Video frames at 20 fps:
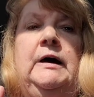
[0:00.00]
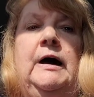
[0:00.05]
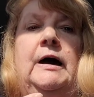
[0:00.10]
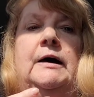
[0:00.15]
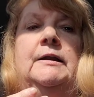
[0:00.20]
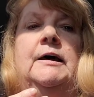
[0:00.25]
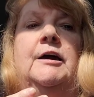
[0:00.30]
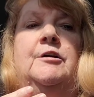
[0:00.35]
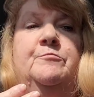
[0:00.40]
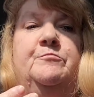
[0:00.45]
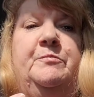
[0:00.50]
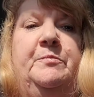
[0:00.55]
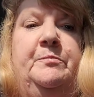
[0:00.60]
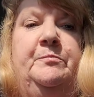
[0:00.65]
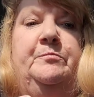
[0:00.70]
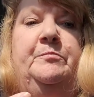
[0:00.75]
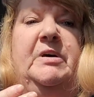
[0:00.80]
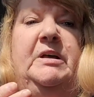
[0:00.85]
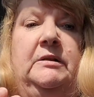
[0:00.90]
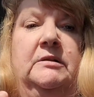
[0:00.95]
And I
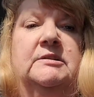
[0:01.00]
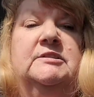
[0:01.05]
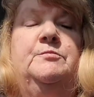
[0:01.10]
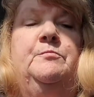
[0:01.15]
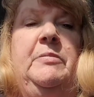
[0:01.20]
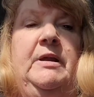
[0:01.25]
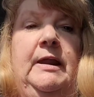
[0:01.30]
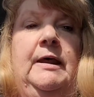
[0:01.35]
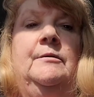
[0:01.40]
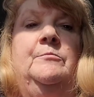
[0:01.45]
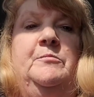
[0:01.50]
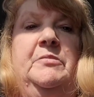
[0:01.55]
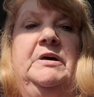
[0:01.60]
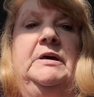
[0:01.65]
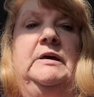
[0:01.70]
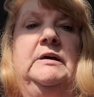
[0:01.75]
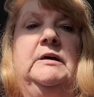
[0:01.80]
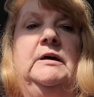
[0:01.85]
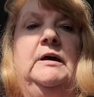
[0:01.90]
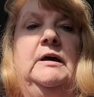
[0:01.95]
built plan
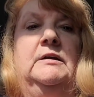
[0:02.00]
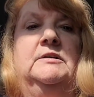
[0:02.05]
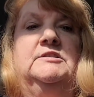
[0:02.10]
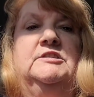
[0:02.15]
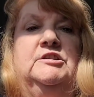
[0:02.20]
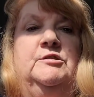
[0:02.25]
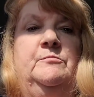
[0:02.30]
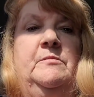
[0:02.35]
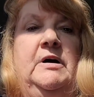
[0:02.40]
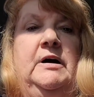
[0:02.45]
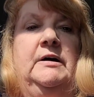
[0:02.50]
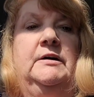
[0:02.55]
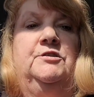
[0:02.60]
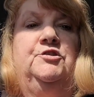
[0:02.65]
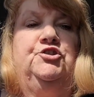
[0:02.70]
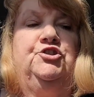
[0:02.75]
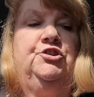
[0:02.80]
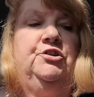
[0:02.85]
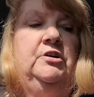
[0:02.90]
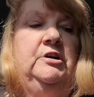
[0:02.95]
B into my
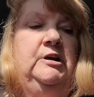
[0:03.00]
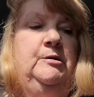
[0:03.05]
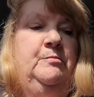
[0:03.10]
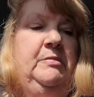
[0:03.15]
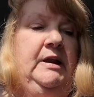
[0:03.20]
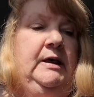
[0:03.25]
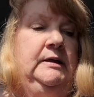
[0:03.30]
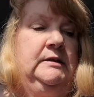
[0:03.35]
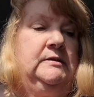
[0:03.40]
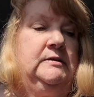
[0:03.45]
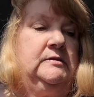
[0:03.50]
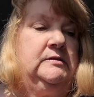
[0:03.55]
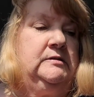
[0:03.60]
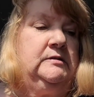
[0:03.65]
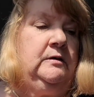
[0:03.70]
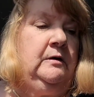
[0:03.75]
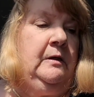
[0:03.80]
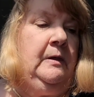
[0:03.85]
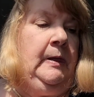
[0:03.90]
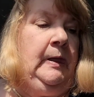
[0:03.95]
journey plans.
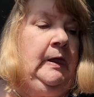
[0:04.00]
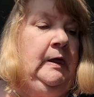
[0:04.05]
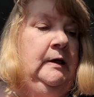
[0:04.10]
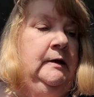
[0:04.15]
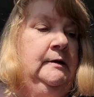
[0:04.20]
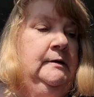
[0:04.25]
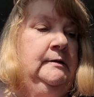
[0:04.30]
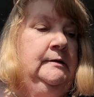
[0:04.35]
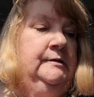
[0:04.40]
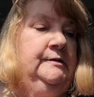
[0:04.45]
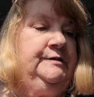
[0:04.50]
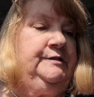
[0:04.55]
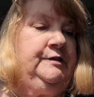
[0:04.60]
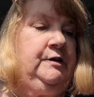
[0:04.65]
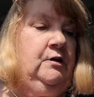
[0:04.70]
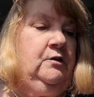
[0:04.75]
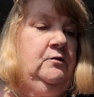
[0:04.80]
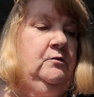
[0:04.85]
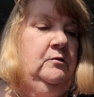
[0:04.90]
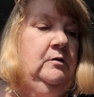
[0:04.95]

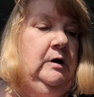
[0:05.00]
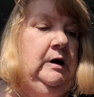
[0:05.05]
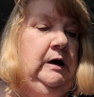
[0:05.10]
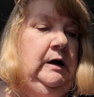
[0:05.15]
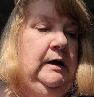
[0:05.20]
So